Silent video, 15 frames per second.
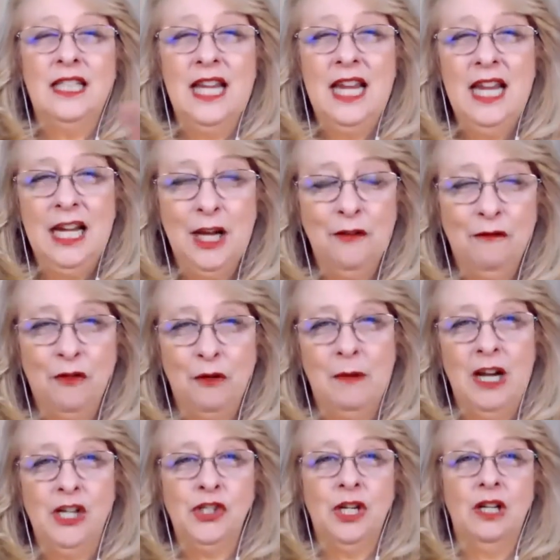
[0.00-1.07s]
Seek
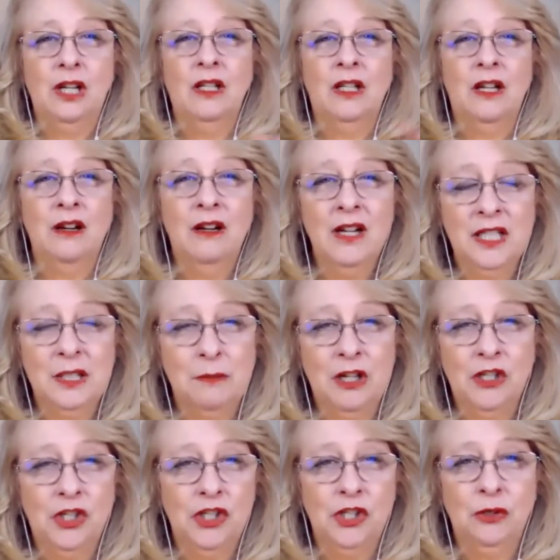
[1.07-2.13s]
information, learn as
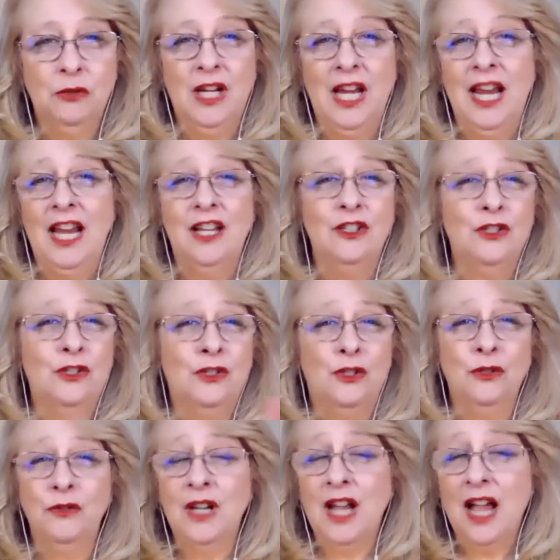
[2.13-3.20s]
much as you can.
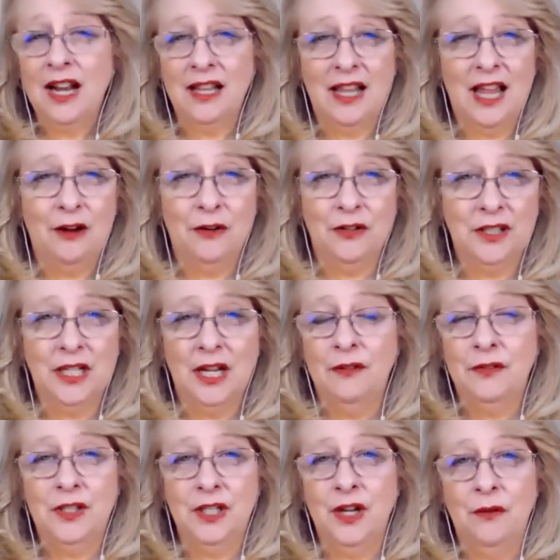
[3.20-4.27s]
Do not allow
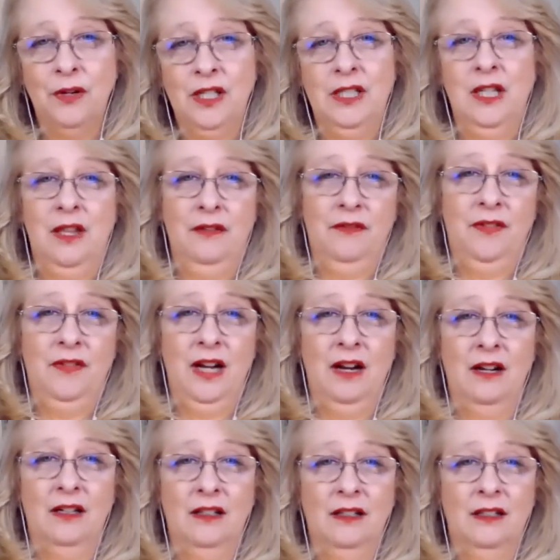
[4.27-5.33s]
yourself to go into the
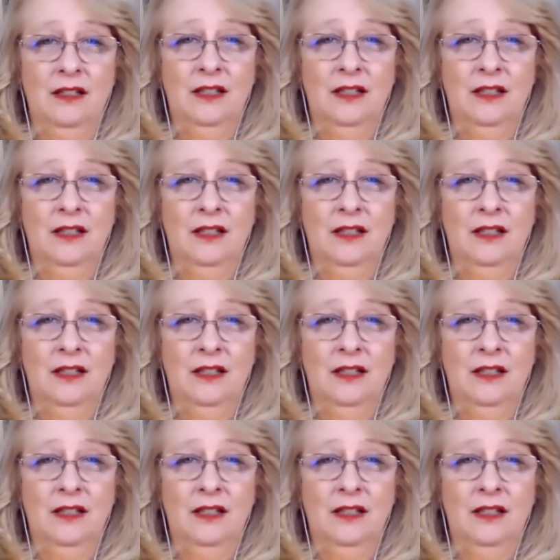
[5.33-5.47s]
fear.